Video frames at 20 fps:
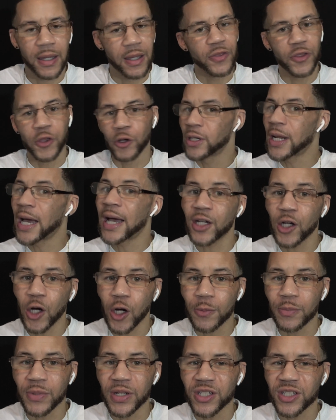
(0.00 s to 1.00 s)
They're not
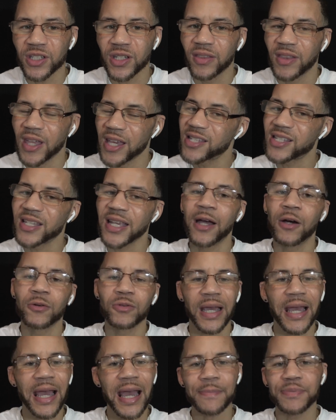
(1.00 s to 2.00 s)
garbage. They
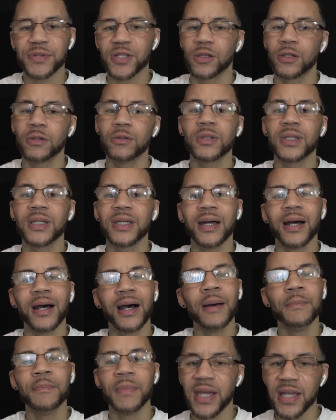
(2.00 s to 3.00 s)
sound absolutely
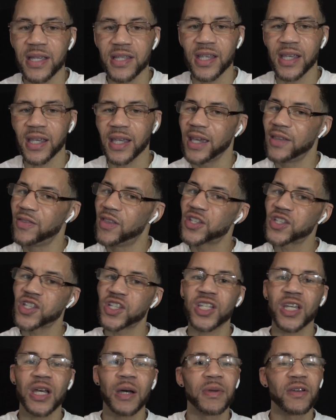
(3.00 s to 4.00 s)
amazing. And this
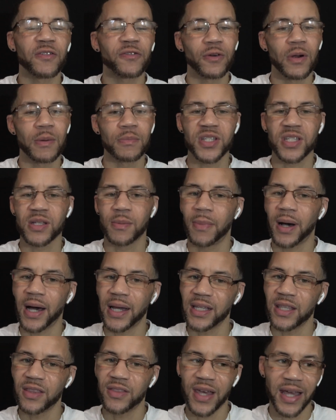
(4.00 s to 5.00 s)
is coming from
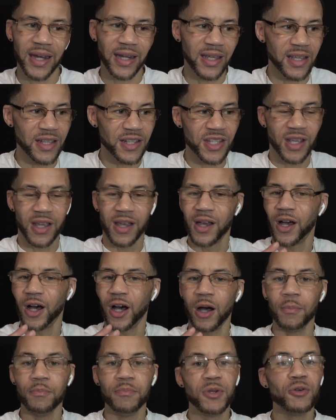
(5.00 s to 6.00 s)
somebody that is
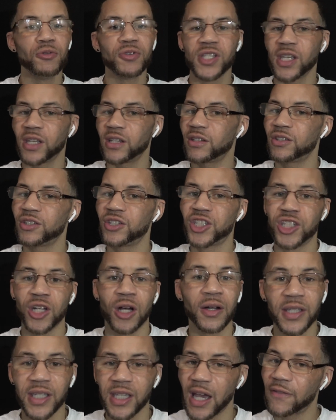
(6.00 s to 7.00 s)
a music
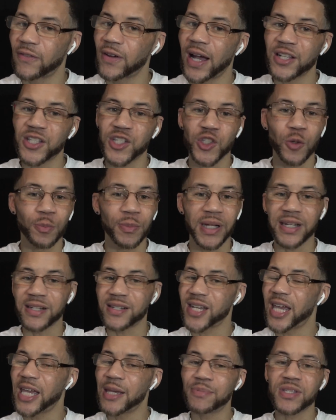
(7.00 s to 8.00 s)
junkie. I've got so many
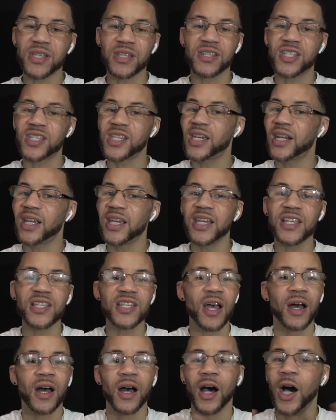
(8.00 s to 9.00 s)
tapes and
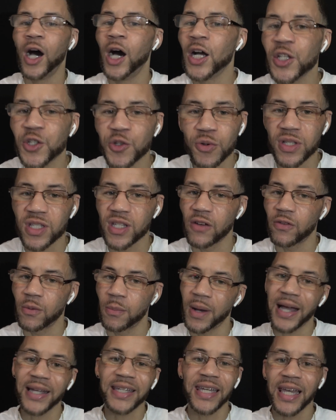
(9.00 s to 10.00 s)
CDs, hundreds of
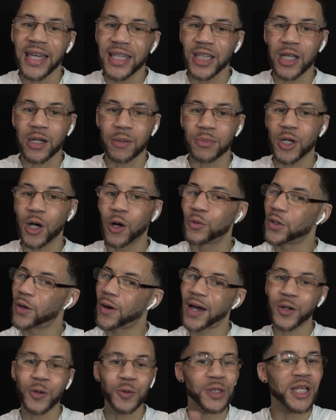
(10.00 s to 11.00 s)
them. I can't let them go. Now,
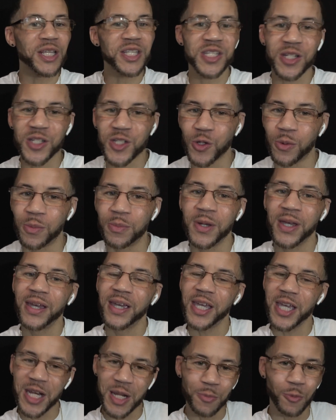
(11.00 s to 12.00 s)
I don't listen to them
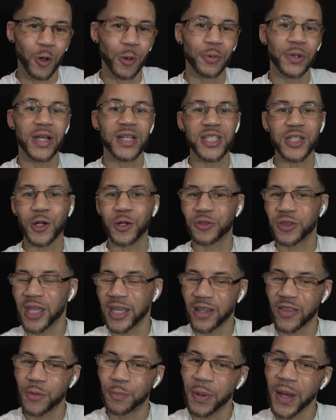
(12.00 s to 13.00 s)
anymore because they're a
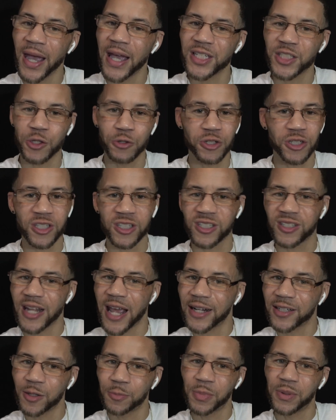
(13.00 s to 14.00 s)
thing of the past. They're just
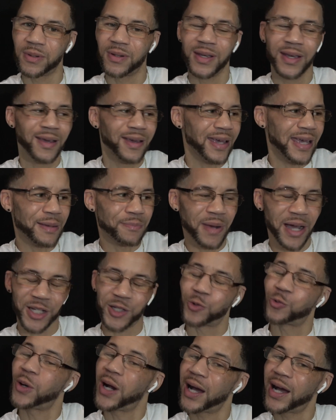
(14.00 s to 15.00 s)
stacked up in my
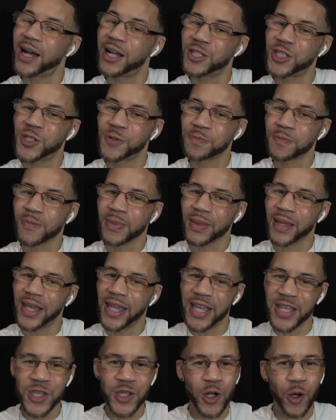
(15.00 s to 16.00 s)
garage.
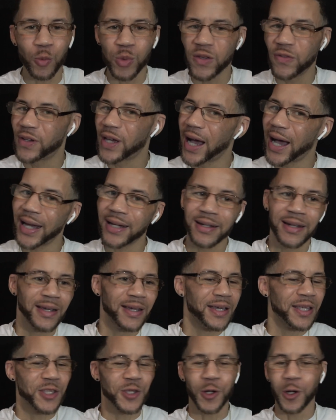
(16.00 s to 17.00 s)
And, we've got,
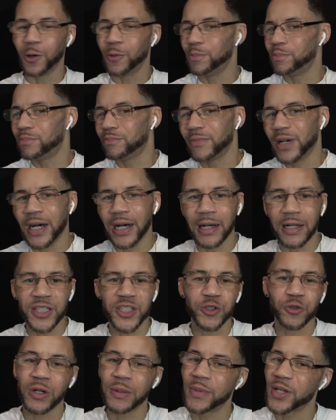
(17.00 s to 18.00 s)

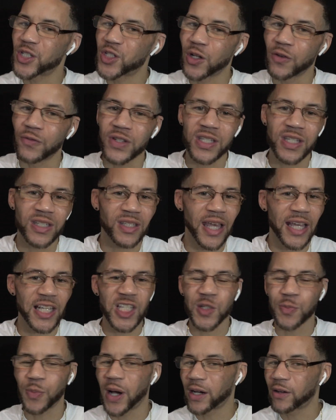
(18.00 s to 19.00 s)
streaming services like
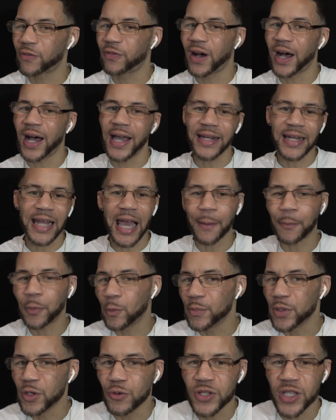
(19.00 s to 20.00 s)
Spotify and Apple
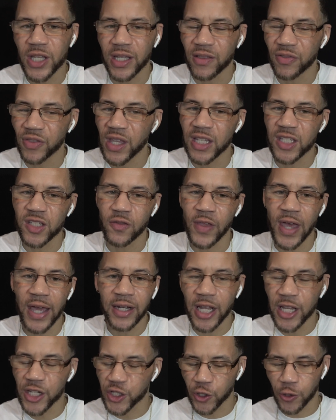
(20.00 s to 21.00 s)
Music and things of that
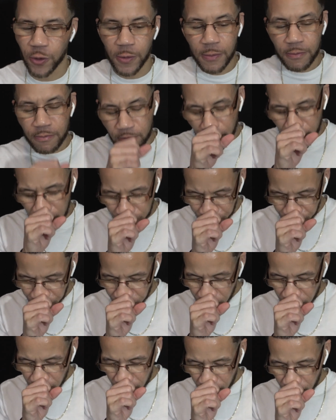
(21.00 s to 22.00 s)
nature.
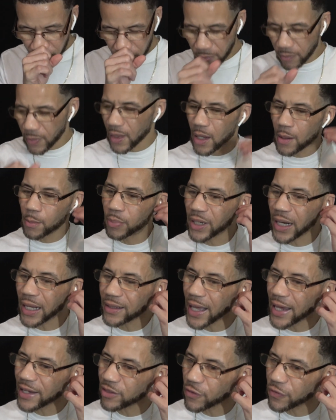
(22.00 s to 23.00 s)
But I
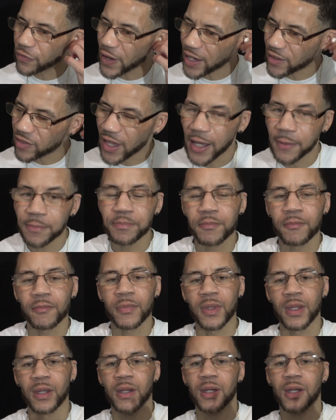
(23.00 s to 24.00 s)
like the fact that
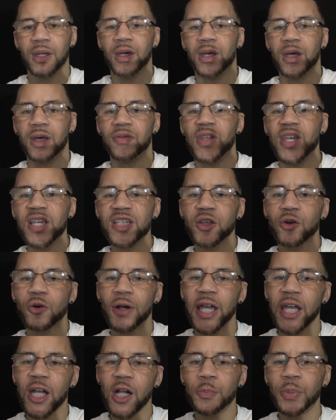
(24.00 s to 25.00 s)
these
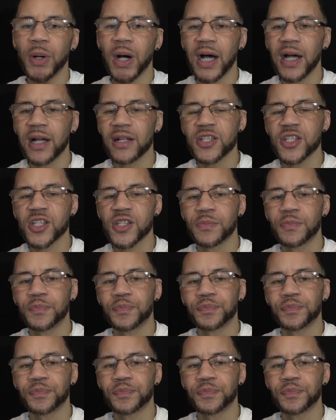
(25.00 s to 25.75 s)
little AirPods,